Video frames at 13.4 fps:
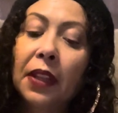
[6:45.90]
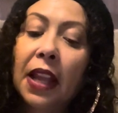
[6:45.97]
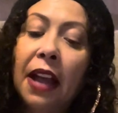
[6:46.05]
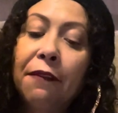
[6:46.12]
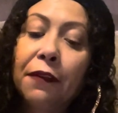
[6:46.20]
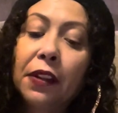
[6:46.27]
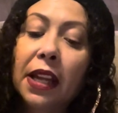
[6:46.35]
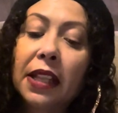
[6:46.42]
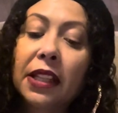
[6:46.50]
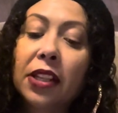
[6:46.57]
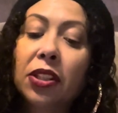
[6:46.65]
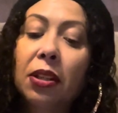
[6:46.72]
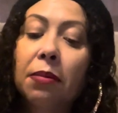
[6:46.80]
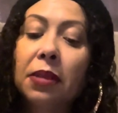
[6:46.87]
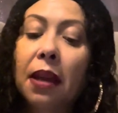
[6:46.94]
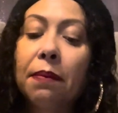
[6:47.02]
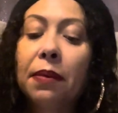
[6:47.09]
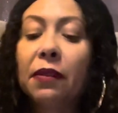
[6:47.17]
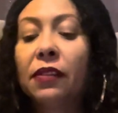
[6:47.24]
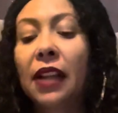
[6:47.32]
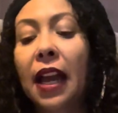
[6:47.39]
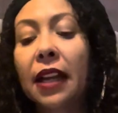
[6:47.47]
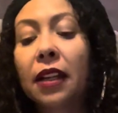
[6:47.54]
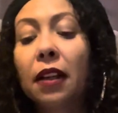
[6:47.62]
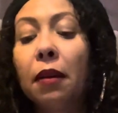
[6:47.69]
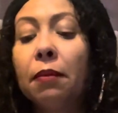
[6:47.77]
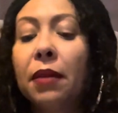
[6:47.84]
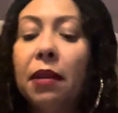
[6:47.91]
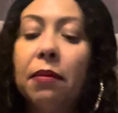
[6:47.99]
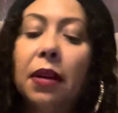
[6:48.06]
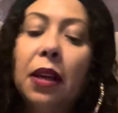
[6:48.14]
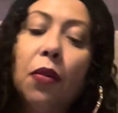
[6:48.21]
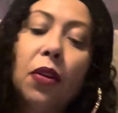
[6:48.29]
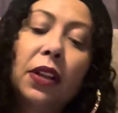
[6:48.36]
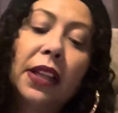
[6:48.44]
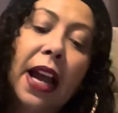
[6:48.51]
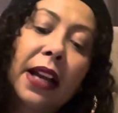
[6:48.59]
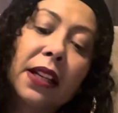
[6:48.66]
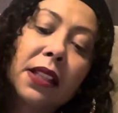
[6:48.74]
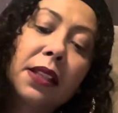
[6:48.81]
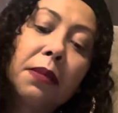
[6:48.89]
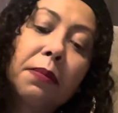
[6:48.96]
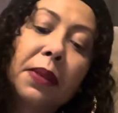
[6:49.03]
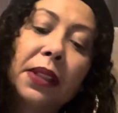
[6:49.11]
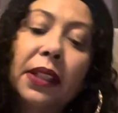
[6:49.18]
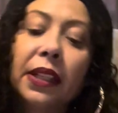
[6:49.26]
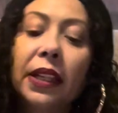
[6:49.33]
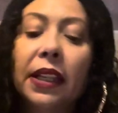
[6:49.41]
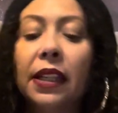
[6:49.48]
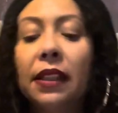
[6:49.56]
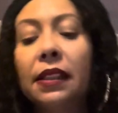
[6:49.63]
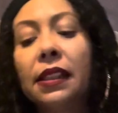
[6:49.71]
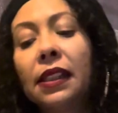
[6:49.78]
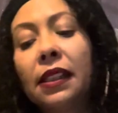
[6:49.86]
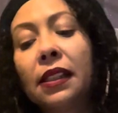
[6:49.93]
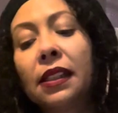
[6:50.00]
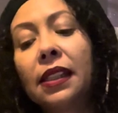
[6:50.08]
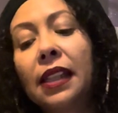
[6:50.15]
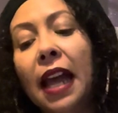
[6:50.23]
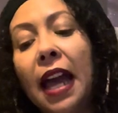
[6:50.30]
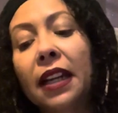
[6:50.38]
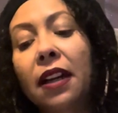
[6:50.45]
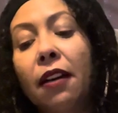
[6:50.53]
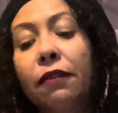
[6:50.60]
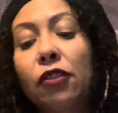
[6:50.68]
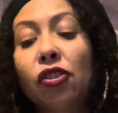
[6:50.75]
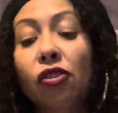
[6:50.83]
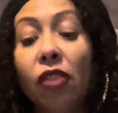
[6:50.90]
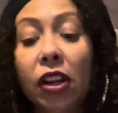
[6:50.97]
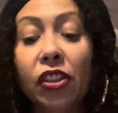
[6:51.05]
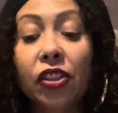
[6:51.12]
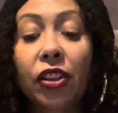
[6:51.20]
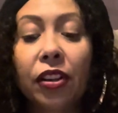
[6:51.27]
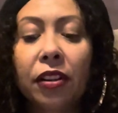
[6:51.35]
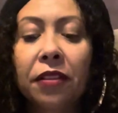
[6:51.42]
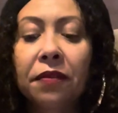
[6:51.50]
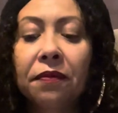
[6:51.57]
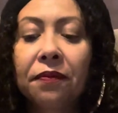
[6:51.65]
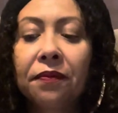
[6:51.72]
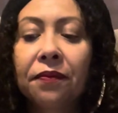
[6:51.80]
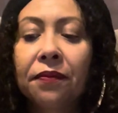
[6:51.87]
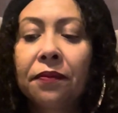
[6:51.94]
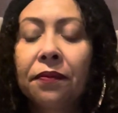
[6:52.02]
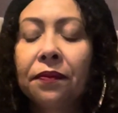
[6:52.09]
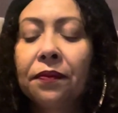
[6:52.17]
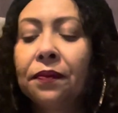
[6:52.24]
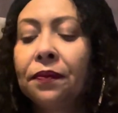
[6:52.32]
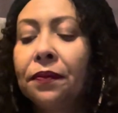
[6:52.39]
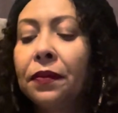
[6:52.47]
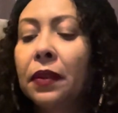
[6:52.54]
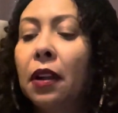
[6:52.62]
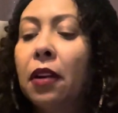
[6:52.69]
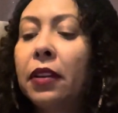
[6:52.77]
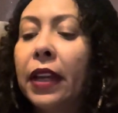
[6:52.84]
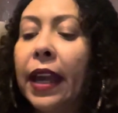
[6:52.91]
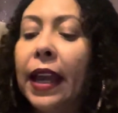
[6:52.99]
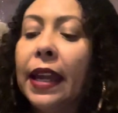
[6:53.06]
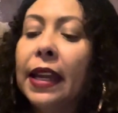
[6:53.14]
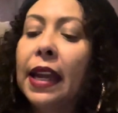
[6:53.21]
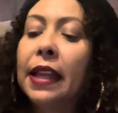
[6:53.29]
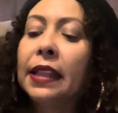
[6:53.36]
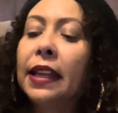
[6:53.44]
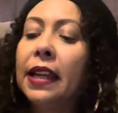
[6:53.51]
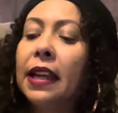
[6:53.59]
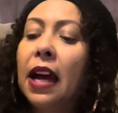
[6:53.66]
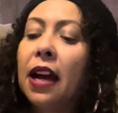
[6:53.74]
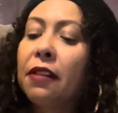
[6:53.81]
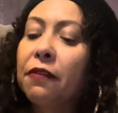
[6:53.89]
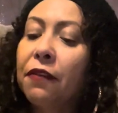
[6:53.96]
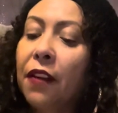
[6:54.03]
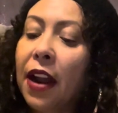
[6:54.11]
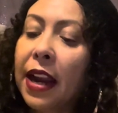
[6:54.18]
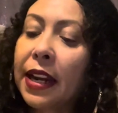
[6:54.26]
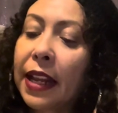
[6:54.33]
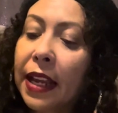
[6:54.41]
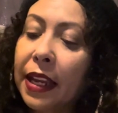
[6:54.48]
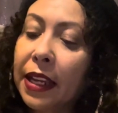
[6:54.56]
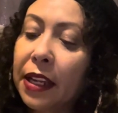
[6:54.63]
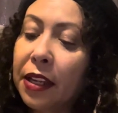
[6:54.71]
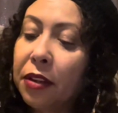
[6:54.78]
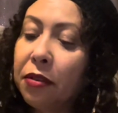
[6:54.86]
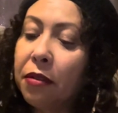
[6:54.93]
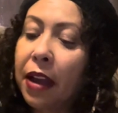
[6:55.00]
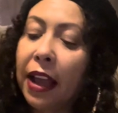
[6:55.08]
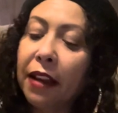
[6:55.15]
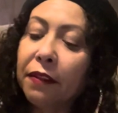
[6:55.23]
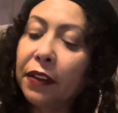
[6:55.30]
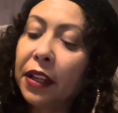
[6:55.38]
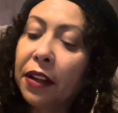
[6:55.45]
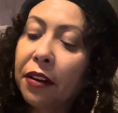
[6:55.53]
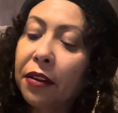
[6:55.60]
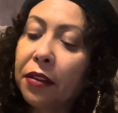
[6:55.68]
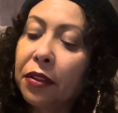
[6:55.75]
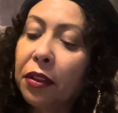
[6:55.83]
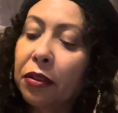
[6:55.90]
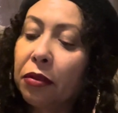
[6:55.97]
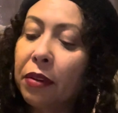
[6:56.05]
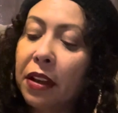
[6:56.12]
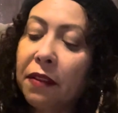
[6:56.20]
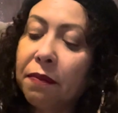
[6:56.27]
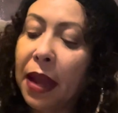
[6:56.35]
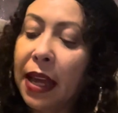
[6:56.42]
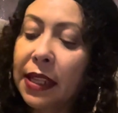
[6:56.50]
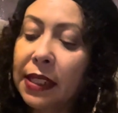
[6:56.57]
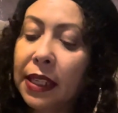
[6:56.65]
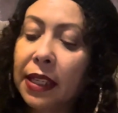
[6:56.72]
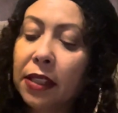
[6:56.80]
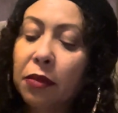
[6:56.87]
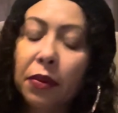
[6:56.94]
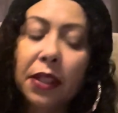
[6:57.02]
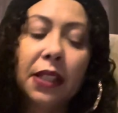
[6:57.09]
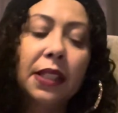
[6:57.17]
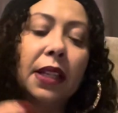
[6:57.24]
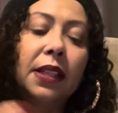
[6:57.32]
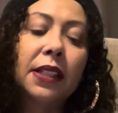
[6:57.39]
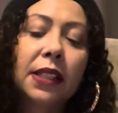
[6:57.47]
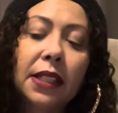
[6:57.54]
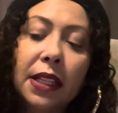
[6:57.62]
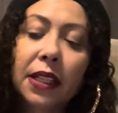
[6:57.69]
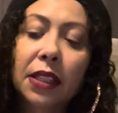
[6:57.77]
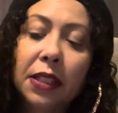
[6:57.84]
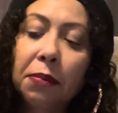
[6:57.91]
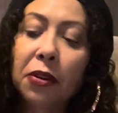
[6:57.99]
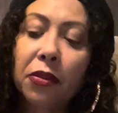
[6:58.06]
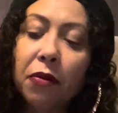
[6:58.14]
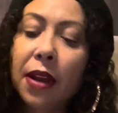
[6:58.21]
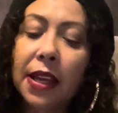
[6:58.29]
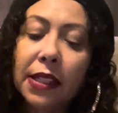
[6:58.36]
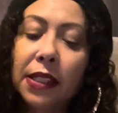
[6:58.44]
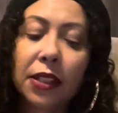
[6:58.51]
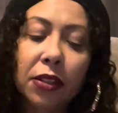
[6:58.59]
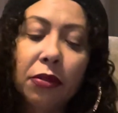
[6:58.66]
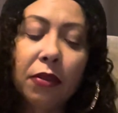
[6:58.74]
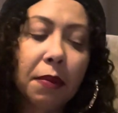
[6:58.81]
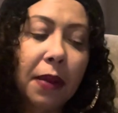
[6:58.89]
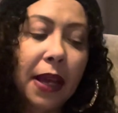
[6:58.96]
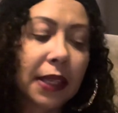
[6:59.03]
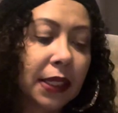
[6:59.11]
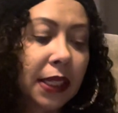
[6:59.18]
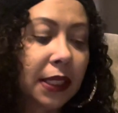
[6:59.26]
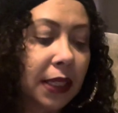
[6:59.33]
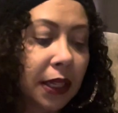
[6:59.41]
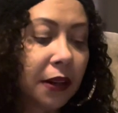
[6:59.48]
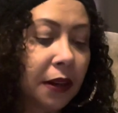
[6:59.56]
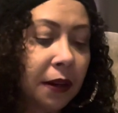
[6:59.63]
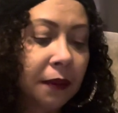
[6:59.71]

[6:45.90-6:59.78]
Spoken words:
I feel like there's some type of lack of commitment or lack of stability, lack of structure, okay? And then on Friday, you have here the Three of Baskets with the Ten of Sticks. Spirit, why is this Three of Baskets here?